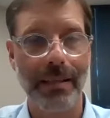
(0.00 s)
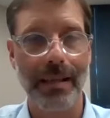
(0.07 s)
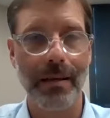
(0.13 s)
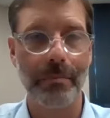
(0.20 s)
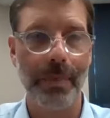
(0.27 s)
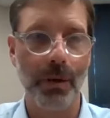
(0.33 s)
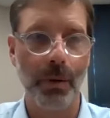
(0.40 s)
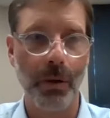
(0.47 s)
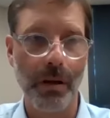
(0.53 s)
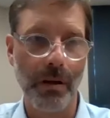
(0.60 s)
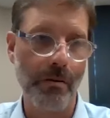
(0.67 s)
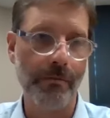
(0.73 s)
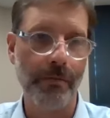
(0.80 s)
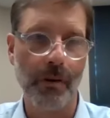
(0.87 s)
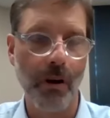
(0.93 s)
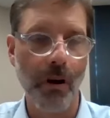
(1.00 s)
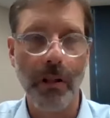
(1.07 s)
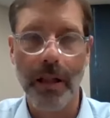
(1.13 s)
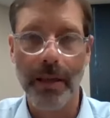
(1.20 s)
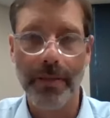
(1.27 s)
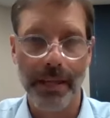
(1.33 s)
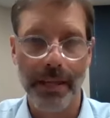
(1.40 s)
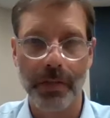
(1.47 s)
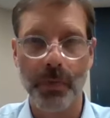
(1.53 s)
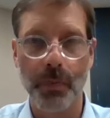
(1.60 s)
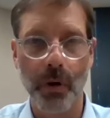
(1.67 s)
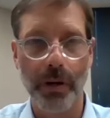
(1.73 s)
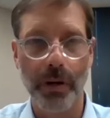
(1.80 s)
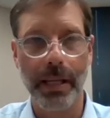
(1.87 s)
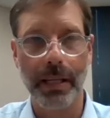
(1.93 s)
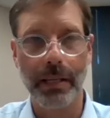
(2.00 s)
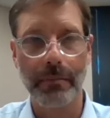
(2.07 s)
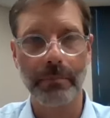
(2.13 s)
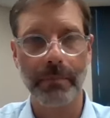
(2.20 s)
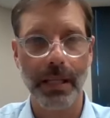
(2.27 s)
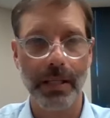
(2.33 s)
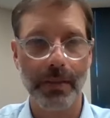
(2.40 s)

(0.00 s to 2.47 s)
But overall, I think it's working